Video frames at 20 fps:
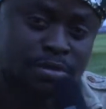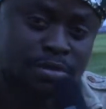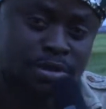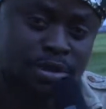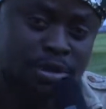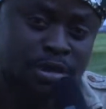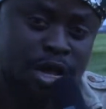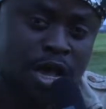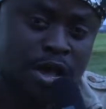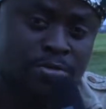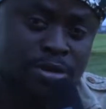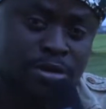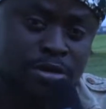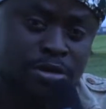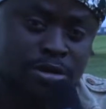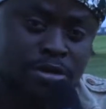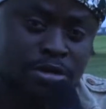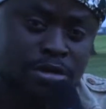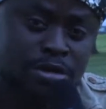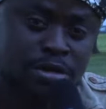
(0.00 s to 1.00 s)
You know what I
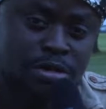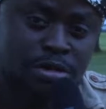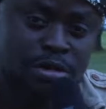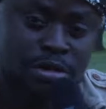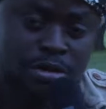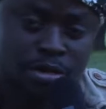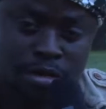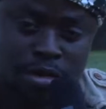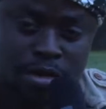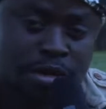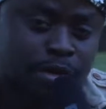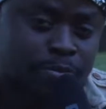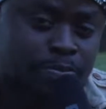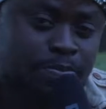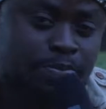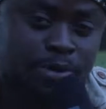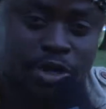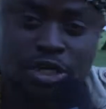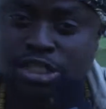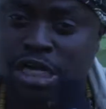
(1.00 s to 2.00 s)
mean?
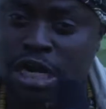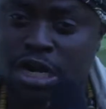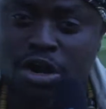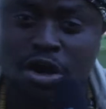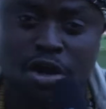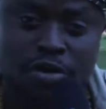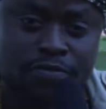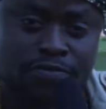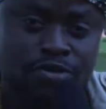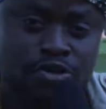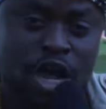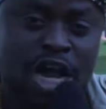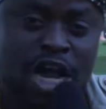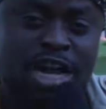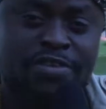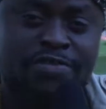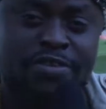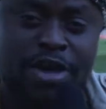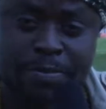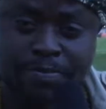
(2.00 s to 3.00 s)
Peace and love to
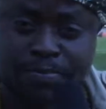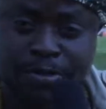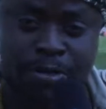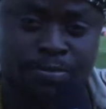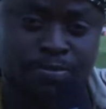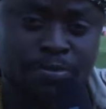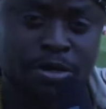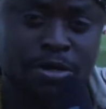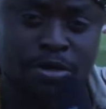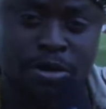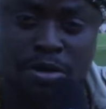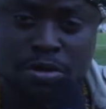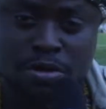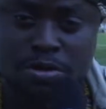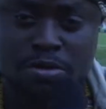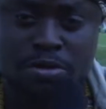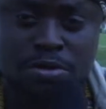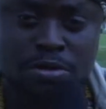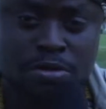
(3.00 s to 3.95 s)
elevate people, you know?